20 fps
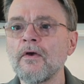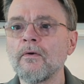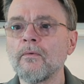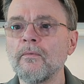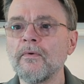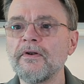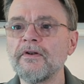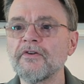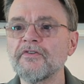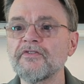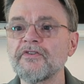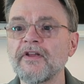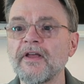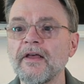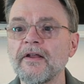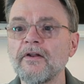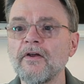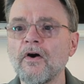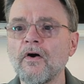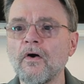Windows
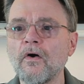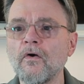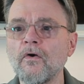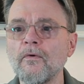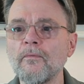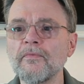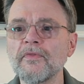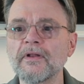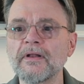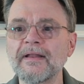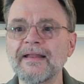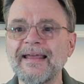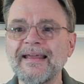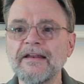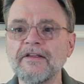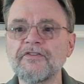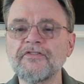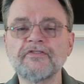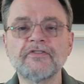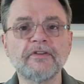ten Home, the
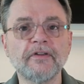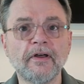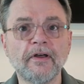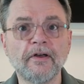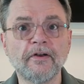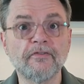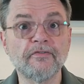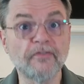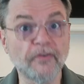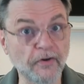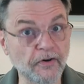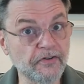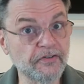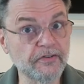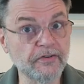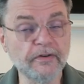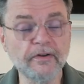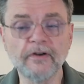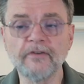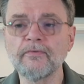latest uh,
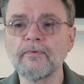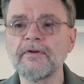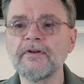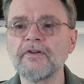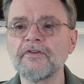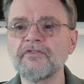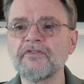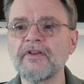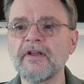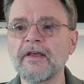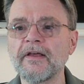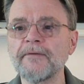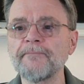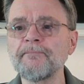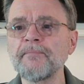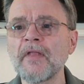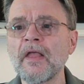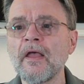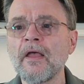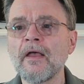version of Windows
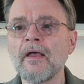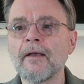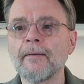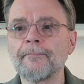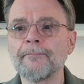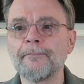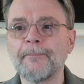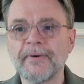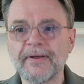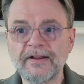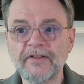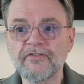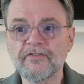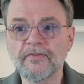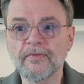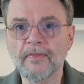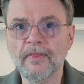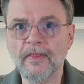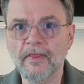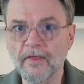ten, but it's
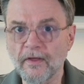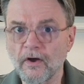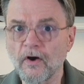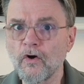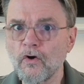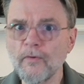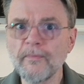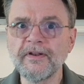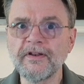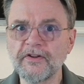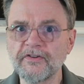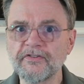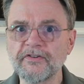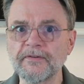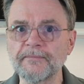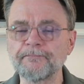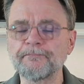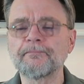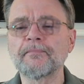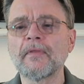the Home
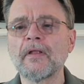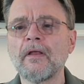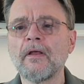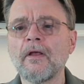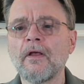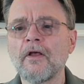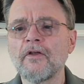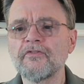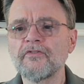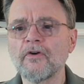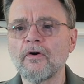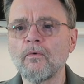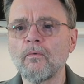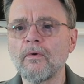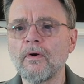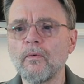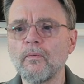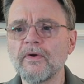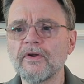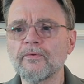edition. So
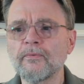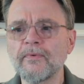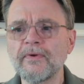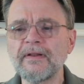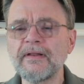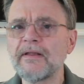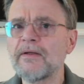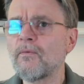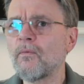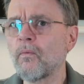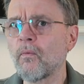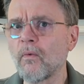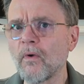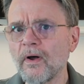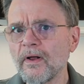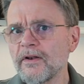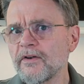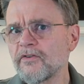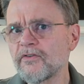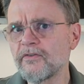what we really
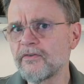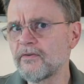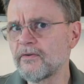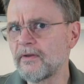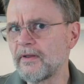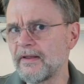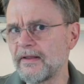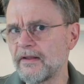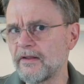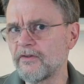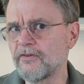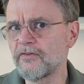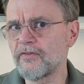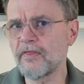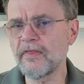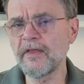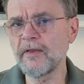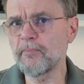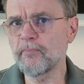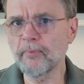want is
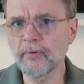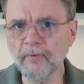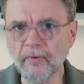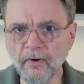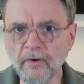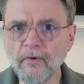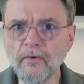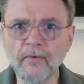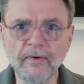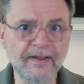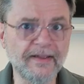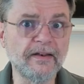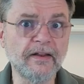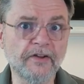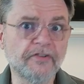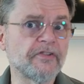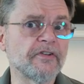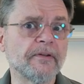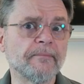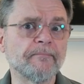the Pro
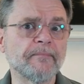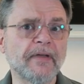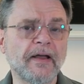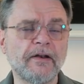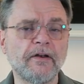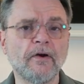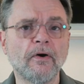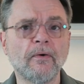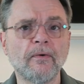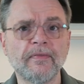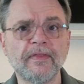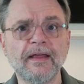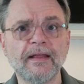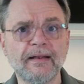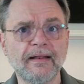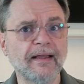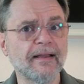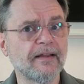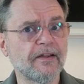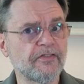edition. I know
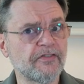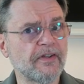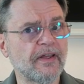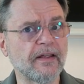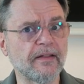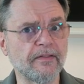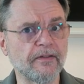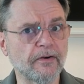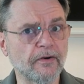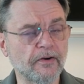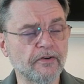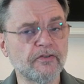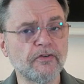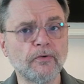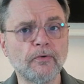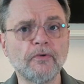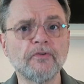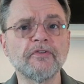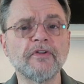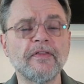that, like I said, there are
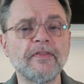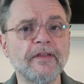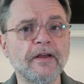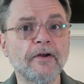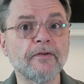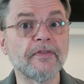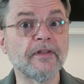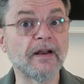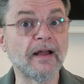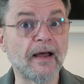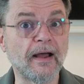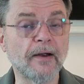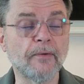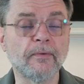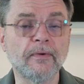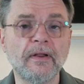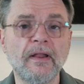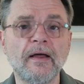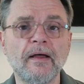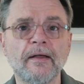tools in there that I
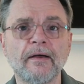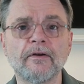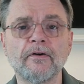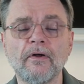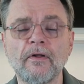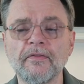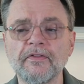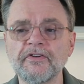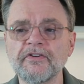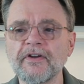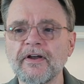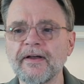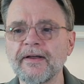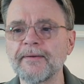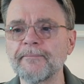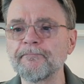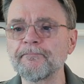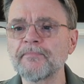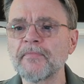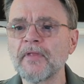rely on all the time.